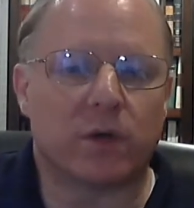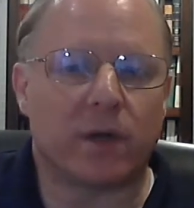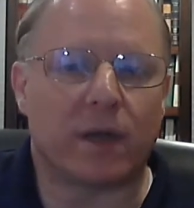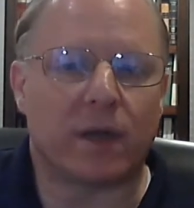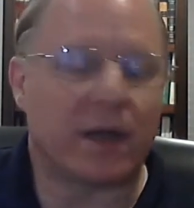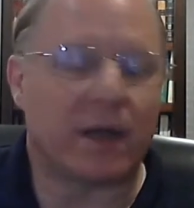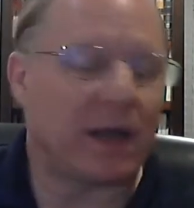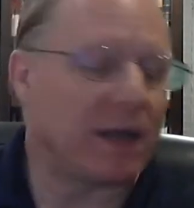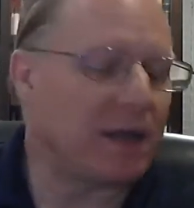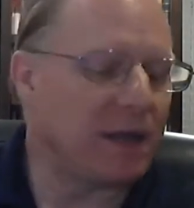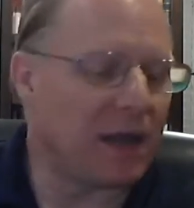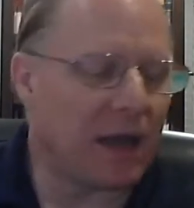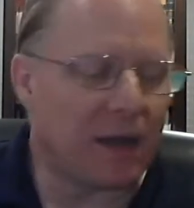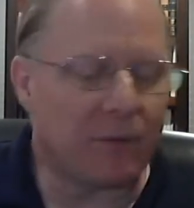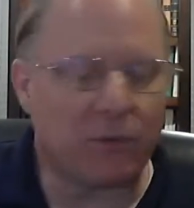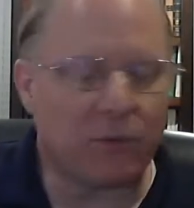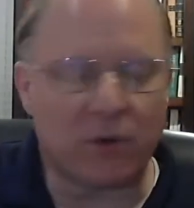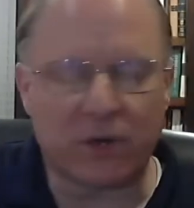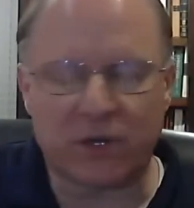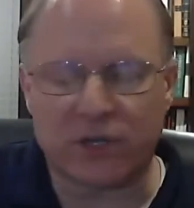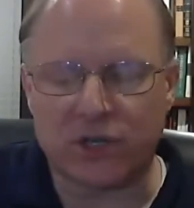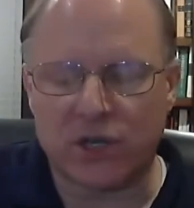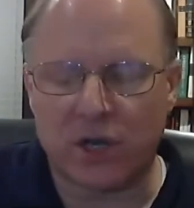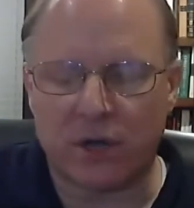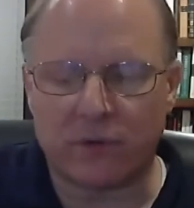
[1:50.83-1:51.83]
And I want
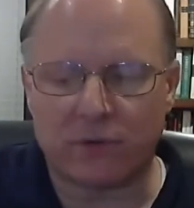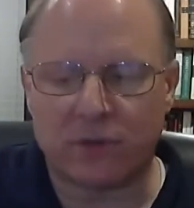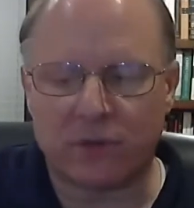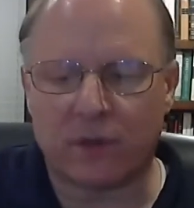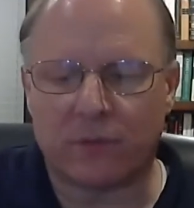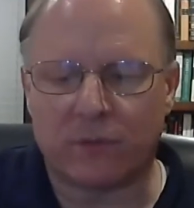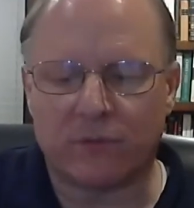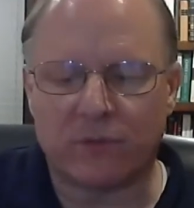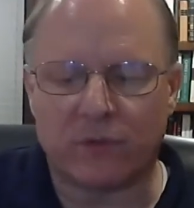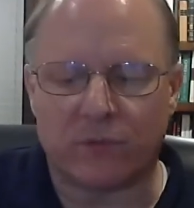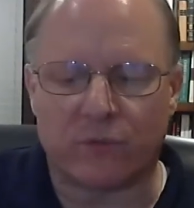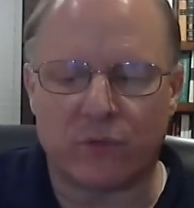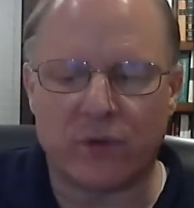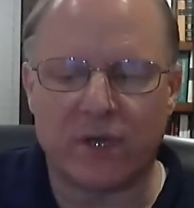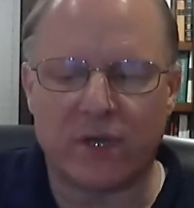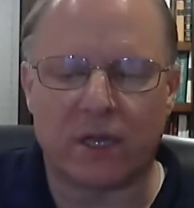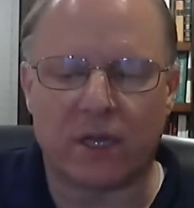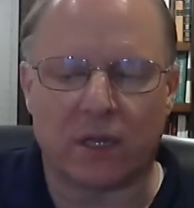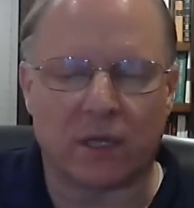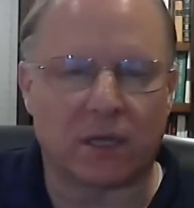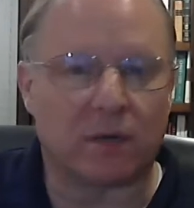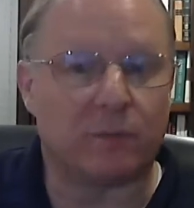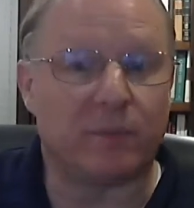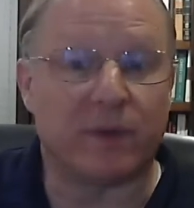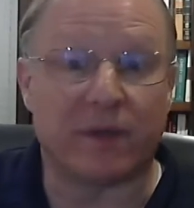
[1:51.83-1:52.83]
to share with you, I'm going to read a
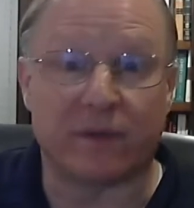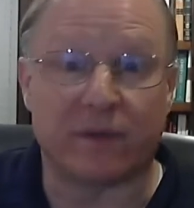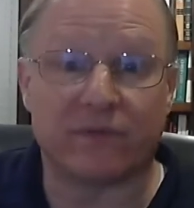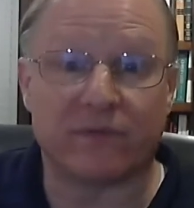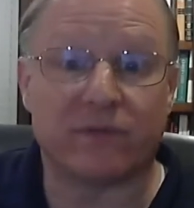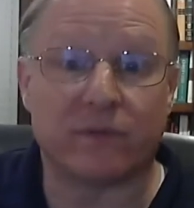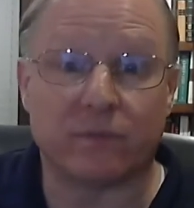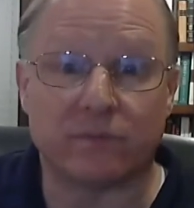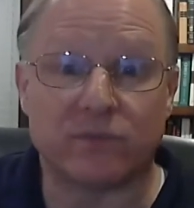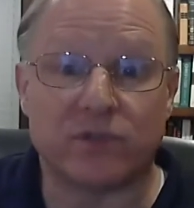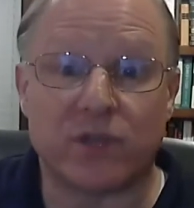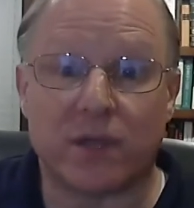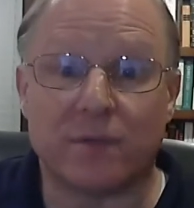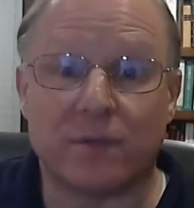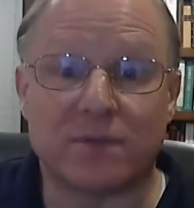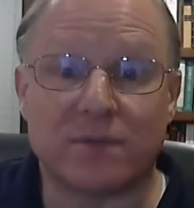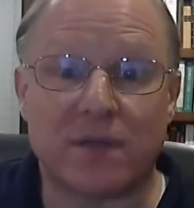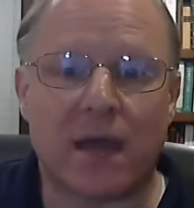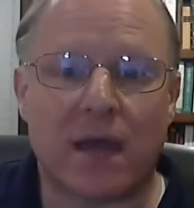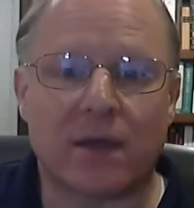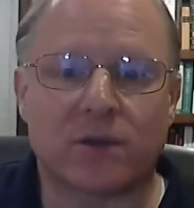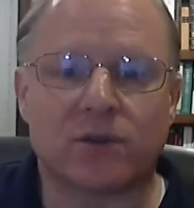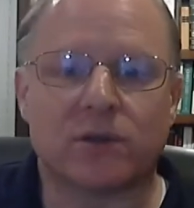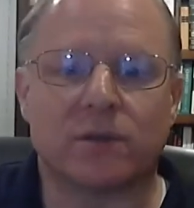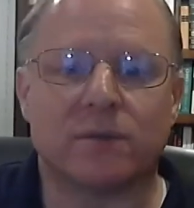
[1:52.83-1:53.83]
little bit from James
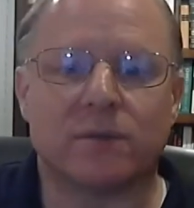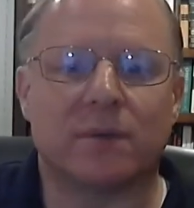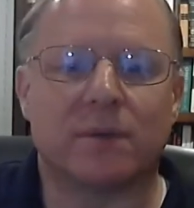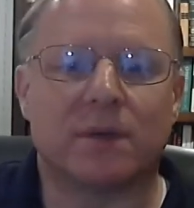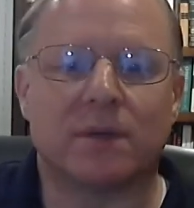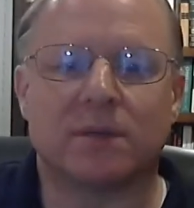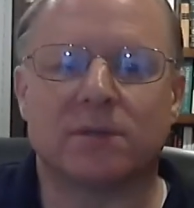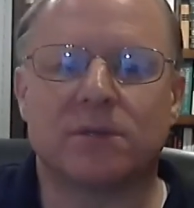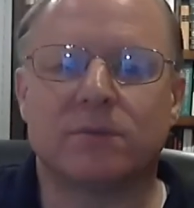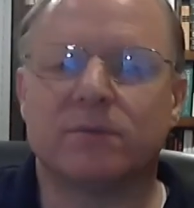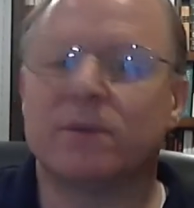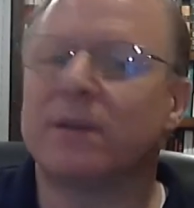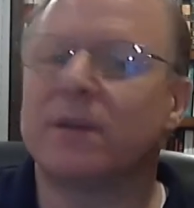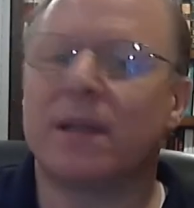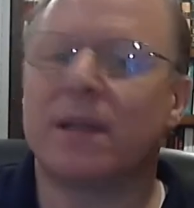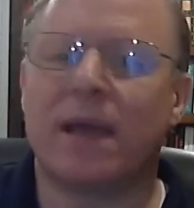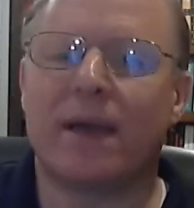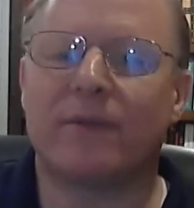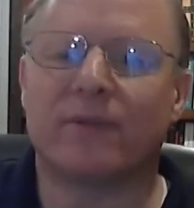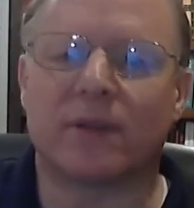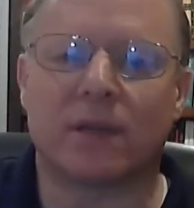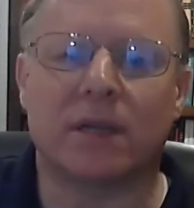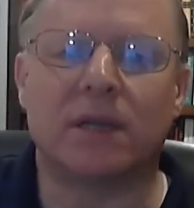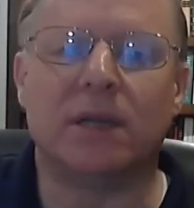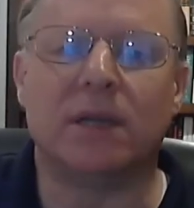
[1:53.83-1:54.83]
actually, because you really
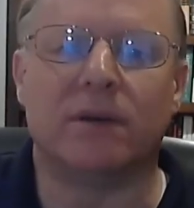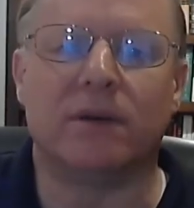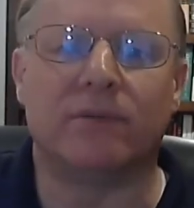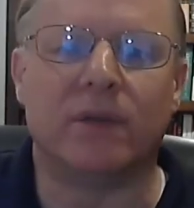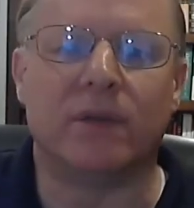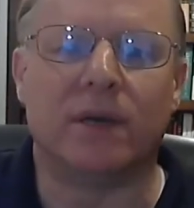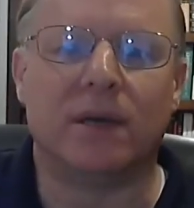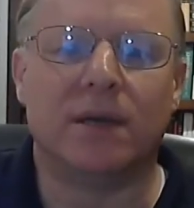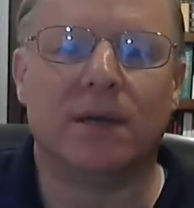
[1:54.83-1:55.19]
haven't lived